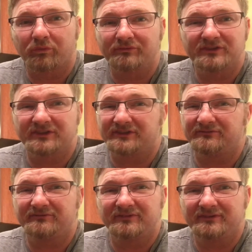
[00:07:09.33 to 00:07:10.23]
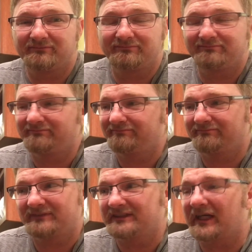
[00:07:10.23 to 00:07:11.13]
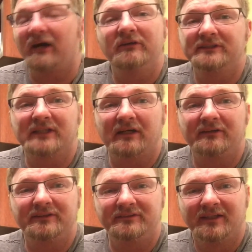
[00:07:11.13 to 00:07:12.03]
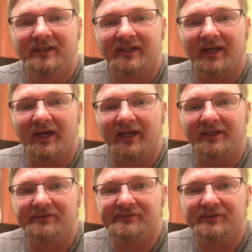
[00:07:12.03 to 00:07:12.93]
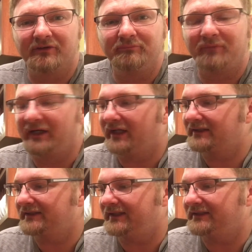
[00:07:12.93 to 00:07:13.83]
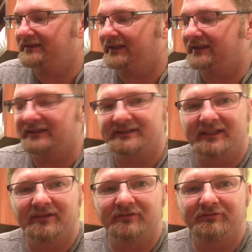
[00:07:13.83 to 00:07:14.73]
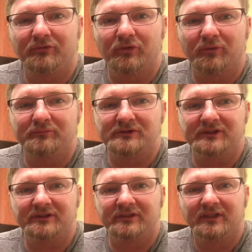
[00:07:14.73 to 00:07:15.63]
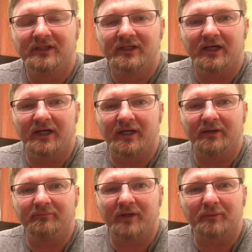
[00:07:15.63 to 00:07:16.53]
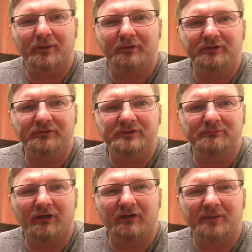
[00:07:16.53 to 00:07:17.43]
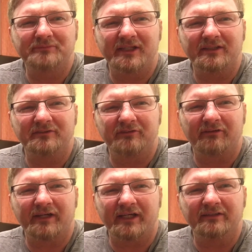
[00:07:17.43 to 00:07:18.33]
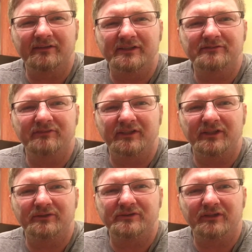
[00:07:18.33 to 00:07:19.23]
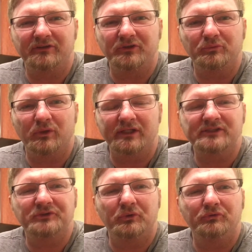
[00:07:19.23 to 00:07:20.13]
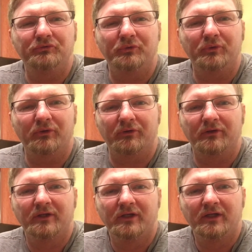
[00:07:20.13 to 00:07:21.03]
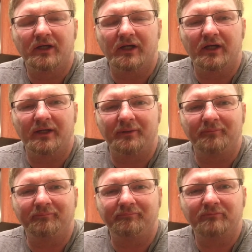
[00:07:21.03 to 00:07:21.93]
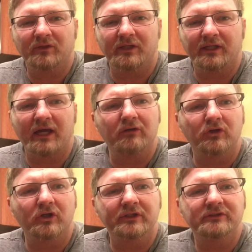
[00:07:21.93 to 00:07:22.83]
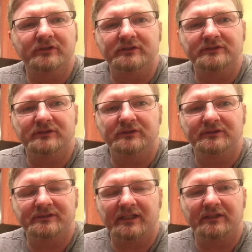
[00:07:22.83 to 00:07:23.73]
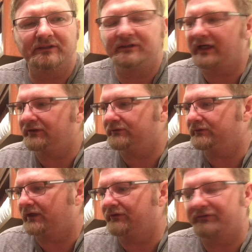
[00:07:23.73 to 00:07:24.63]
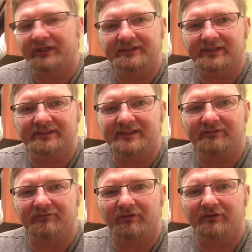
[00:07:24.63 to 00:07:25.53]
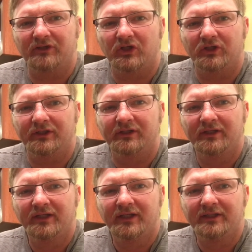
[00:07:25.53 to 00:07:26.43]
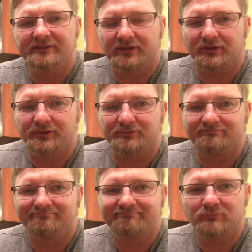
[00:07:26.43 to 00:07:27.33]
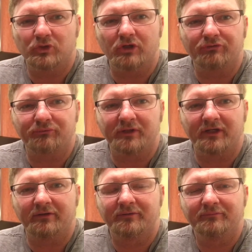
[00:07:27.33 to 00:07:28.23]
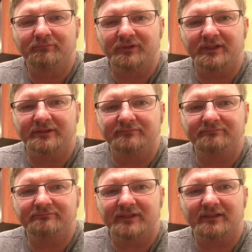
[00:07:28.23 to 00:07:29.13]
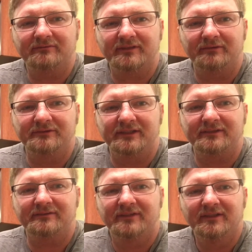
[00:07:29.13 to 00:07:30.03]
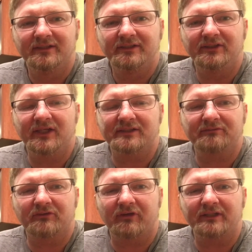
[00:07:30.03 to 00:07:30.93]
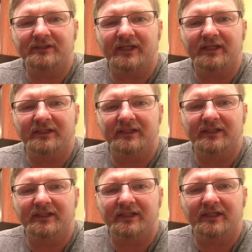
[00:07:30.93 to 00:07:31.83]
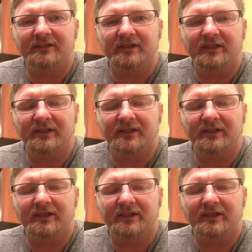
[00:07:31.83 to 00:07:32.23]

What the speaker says: Just solid. And so my next thing is to get this thing on the forums, and I'll probably do a small update at the very end of this video telling you what it sold for, and how long it took to sell. I don't think it's going to take very long, so we'll go from there. But yeah, that was it. You guys have a great day, and again,